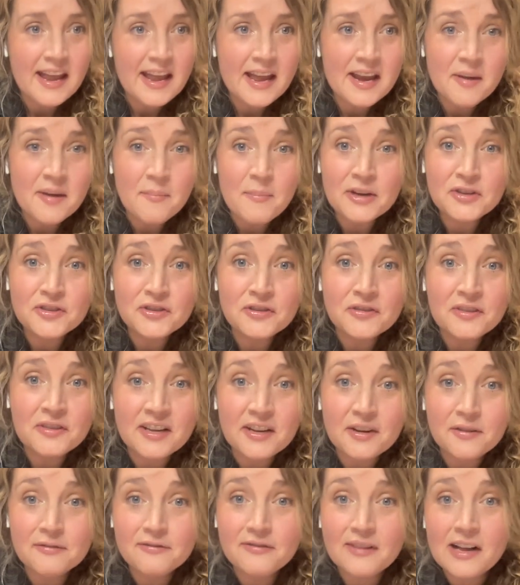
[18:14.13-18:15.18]
And make sure
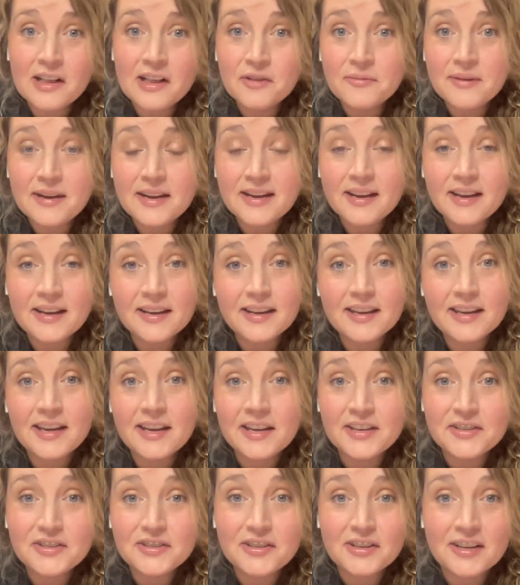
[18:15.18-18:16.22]
that you're following
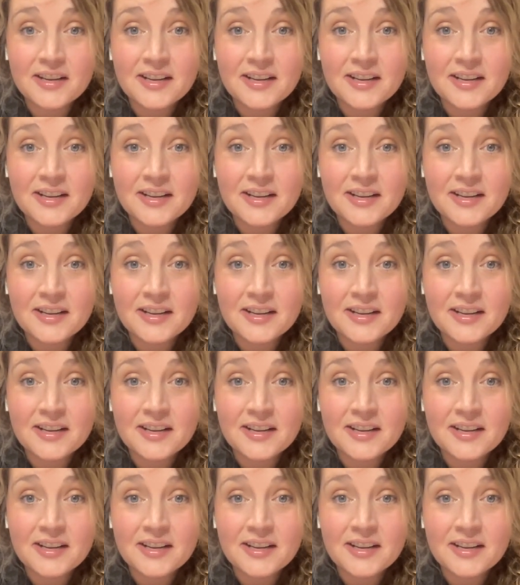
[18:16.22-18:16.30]
Kittch